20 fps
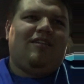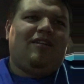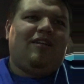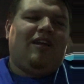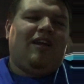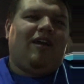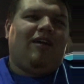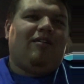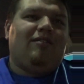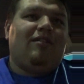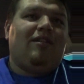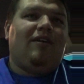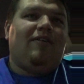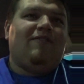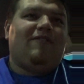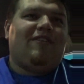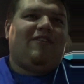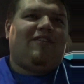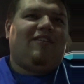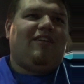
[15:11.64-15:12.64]
yeah, I'd
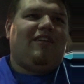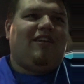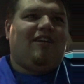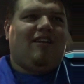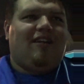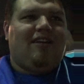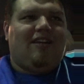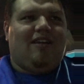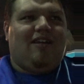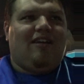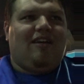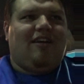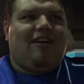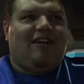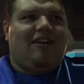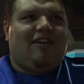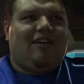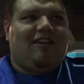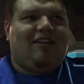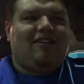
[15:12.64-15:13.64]
love to see
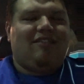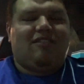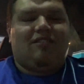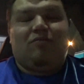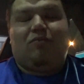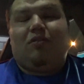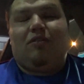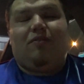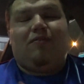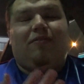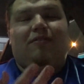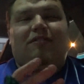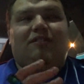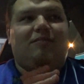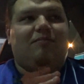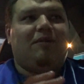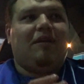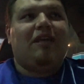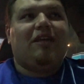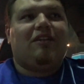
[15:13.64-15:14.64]
his wonderful
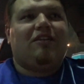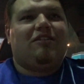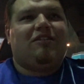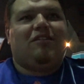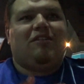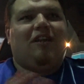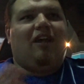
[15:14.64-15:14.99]
speech